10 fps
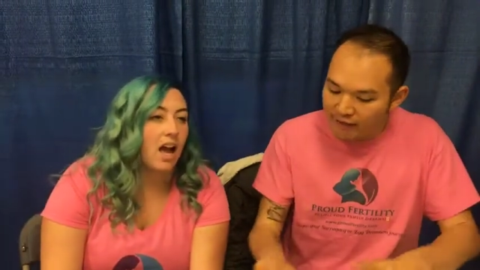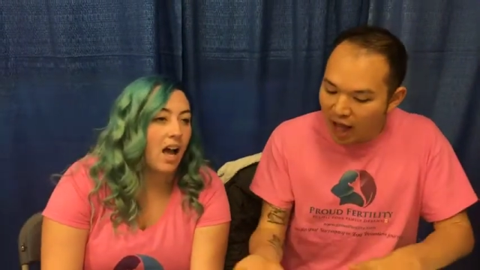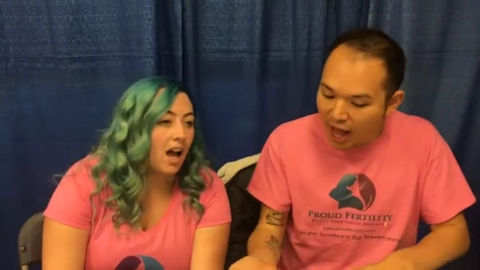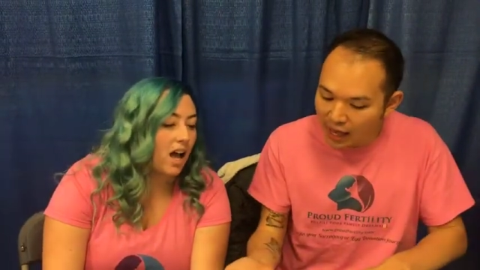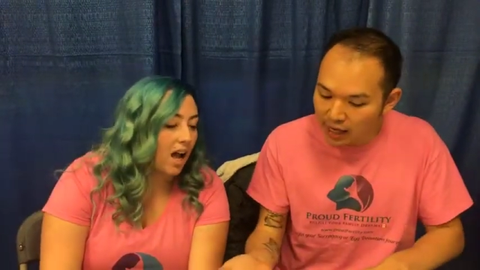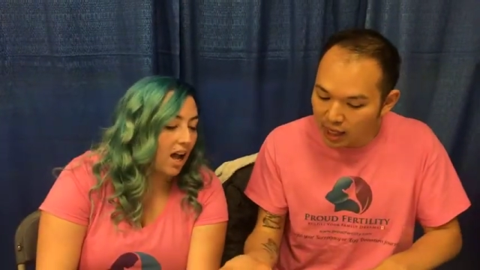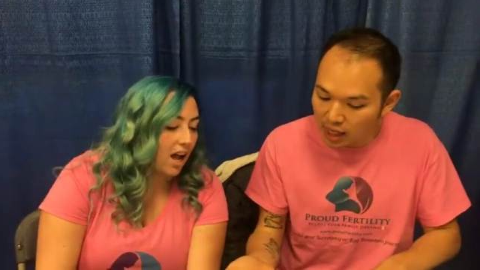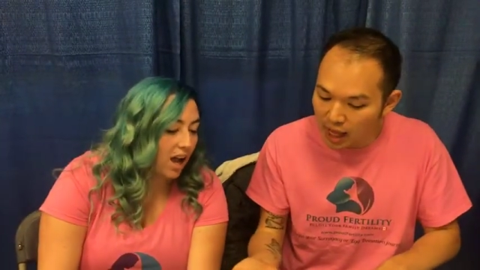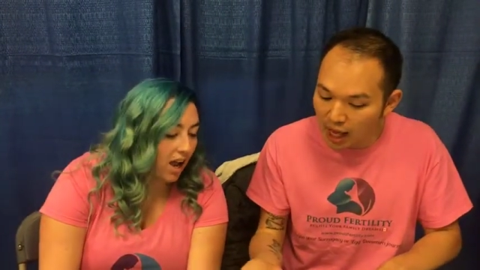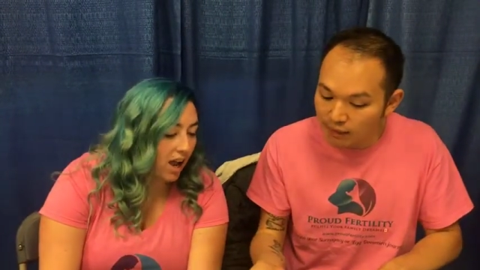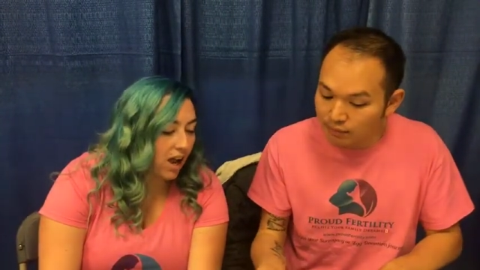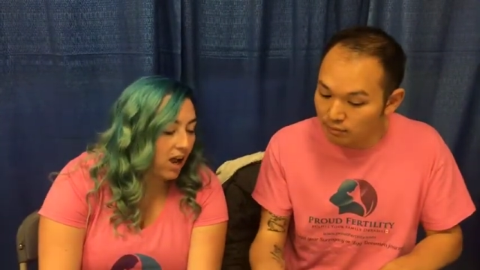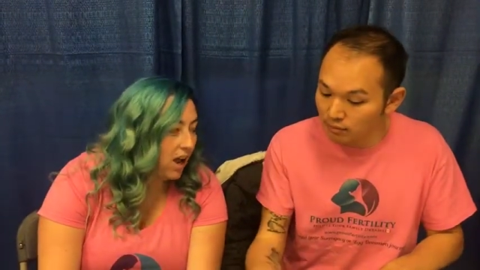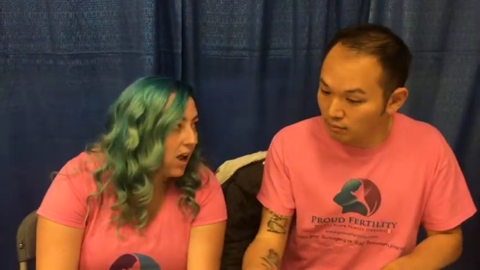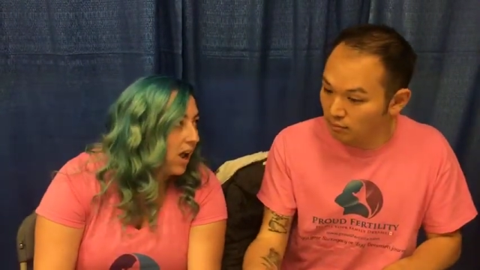Speaker 1: if I, um,
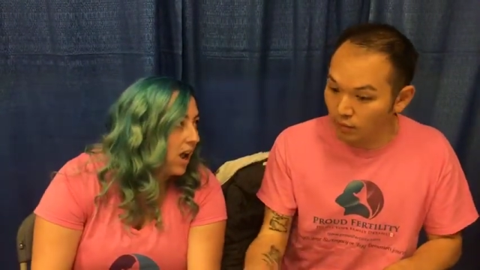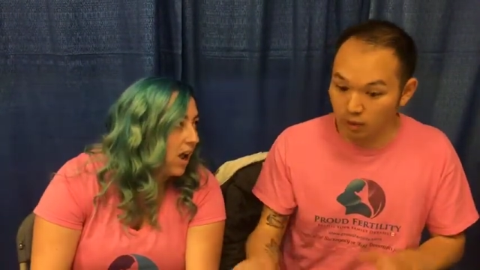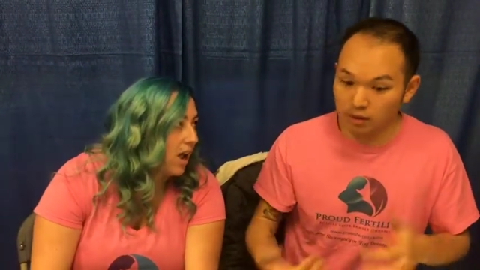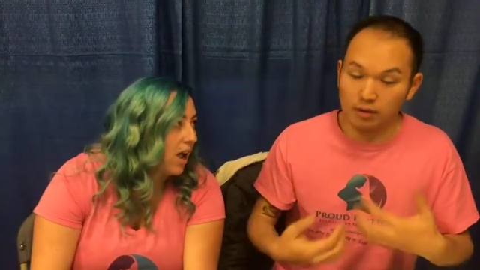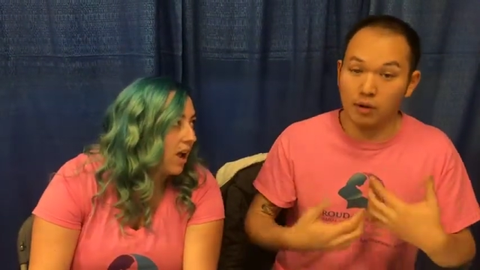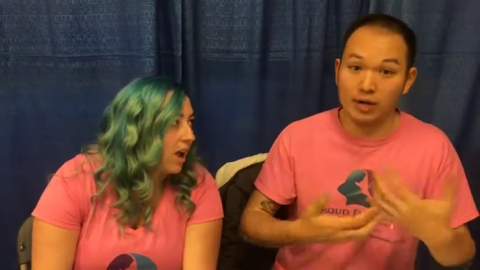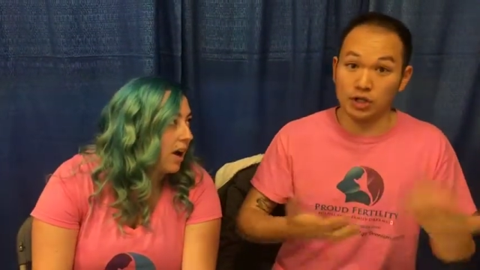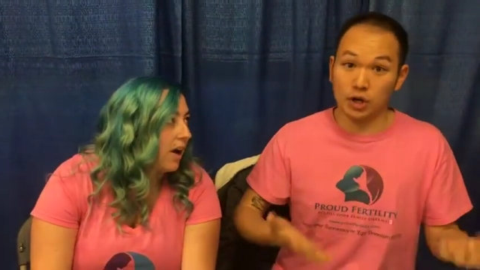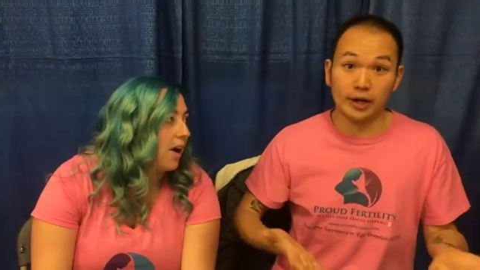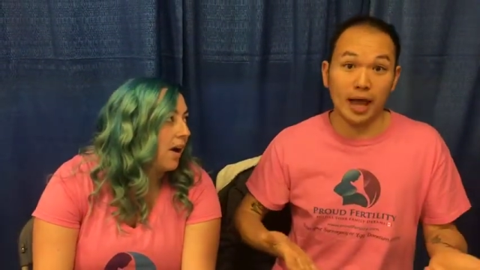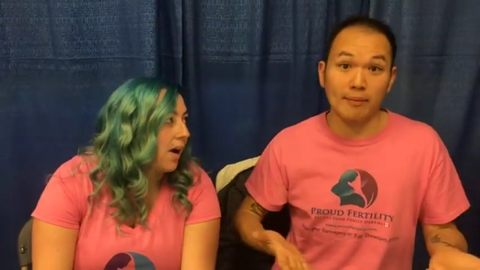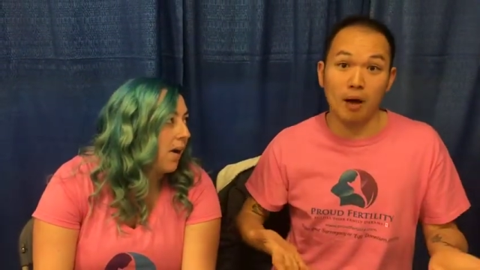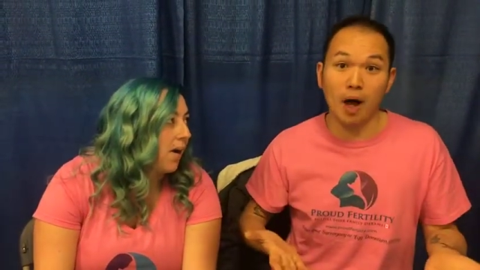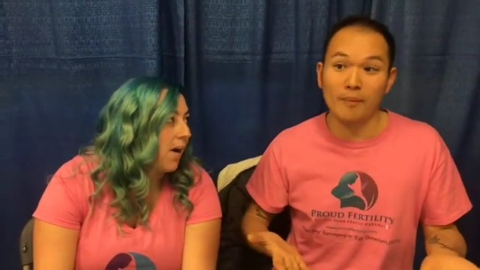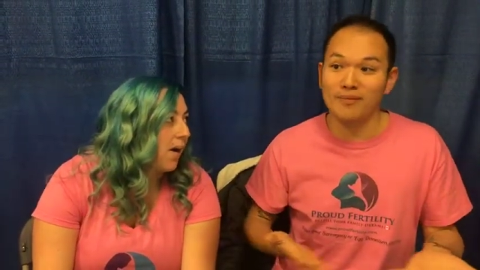or, or a surrogate
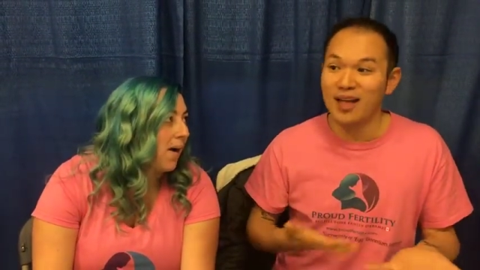mom